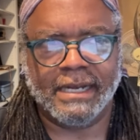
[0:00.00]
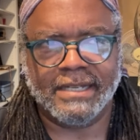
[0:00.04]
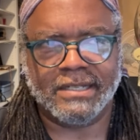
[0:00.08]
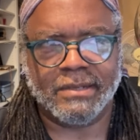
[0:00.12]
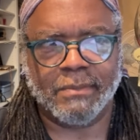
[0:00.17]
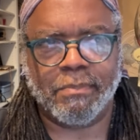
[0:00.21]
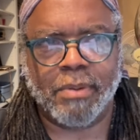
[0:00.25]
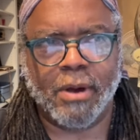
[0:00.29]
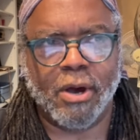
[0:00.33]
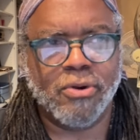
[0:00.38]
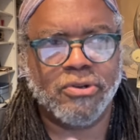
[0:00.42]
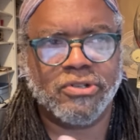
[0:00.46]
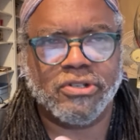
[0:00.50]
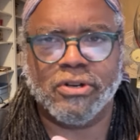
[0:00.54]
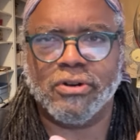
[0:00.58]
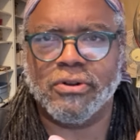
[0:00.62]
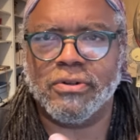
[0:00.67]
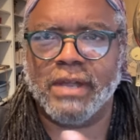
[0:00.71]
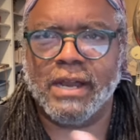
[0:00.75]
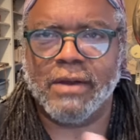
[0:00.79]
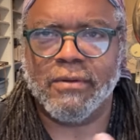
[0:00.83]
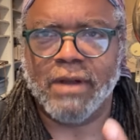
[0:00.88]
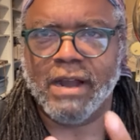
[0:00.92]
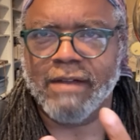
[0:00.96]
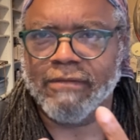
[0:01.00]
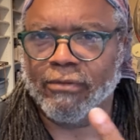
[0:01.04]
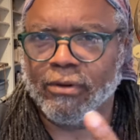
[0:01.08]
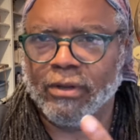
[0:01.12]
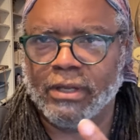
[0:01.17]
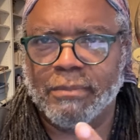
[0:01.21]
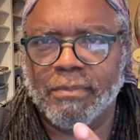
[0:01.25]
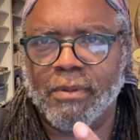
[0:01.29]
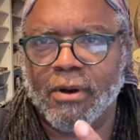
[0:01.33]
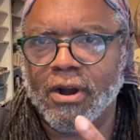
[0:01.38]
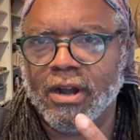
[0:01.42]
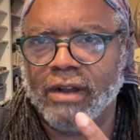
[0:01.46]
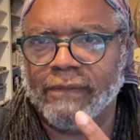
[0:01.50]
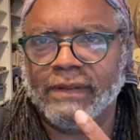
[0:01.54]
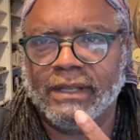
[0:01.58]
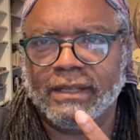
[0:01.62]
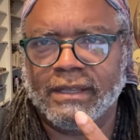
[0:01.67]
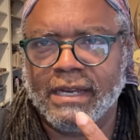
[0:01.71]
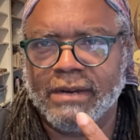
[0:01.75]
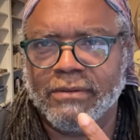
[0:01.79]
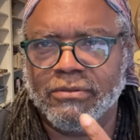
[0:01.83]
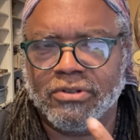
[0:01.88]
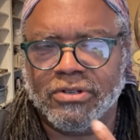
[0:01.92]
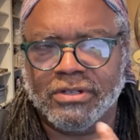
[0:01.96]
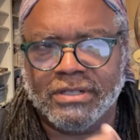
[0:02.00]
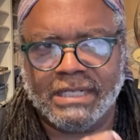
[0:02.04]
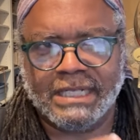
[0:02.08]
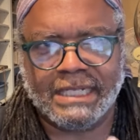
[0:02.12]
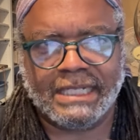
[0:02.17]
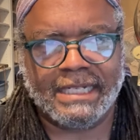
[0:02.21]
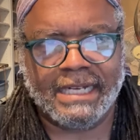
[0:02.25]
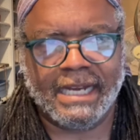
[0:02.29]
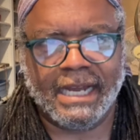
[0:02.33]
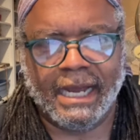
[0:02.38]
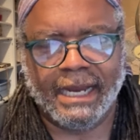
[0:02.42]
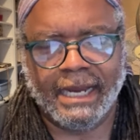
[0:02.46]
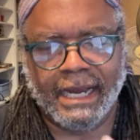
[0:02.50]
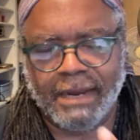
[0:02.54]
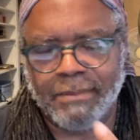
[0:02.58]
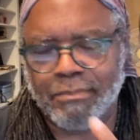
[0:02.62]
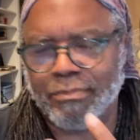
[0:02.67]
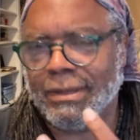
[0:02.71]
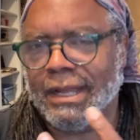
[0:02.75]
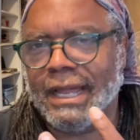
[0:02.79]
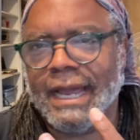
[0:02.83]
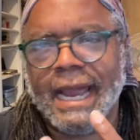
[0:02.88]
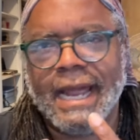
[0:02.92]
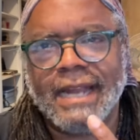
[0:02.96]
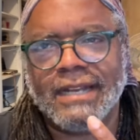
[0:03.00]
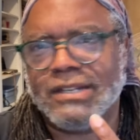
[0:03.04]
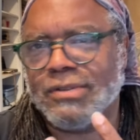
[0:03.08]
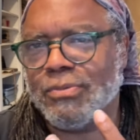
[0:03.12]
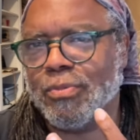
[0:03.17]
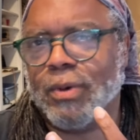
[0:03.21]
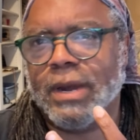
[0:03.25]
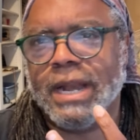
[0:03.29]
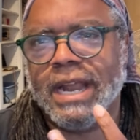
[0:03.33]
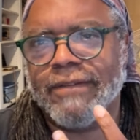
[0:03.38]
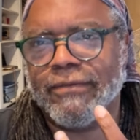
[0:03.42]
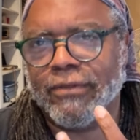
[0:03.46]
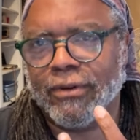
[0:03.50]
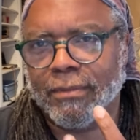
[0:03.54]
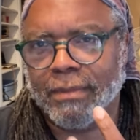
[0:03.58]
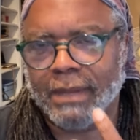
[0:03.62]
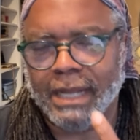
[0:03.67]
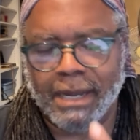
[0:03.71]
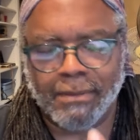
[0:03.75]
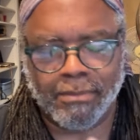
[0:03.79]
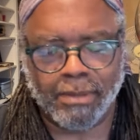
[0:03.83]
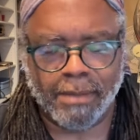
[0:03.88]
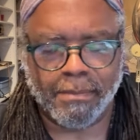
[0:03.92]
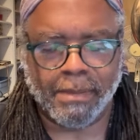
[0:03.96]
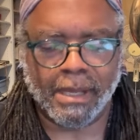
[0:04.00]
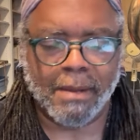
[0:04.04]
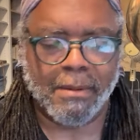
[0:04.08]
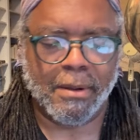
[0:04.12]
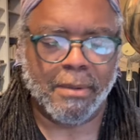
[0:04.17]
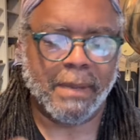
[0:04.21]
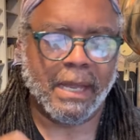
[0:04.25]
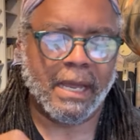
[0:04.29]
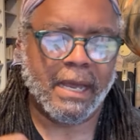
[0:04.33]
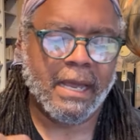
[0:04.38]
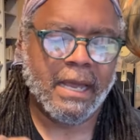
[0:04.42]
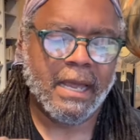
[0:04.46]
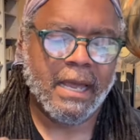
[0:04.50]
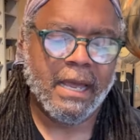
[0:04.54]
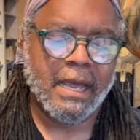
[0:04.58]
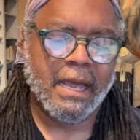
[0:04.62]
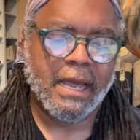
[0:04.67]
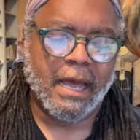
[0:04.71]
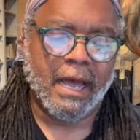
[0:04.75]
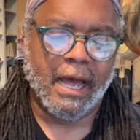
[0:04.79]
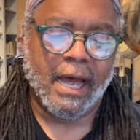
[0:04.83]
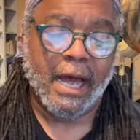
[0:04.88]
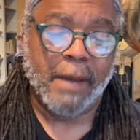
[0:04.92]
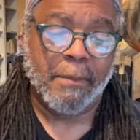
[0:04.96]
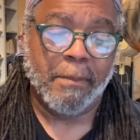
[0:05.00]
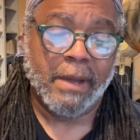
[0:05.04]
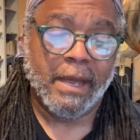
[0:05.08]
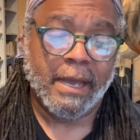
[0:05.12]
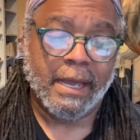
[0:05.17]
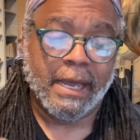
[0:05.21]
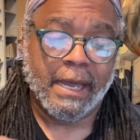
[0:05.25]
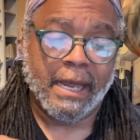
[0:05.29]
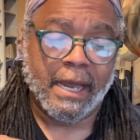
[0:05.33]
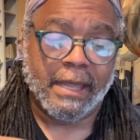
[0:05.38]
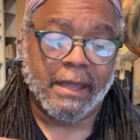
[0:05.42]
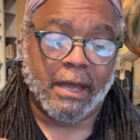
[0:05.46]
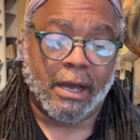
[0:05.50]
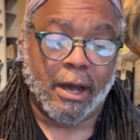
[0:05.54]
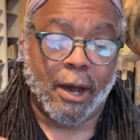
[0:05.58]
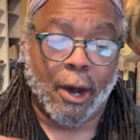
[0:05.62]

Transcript: as a poser they were never really part of it they were just a cia plant whatever blah blah blah blah blah um hmm.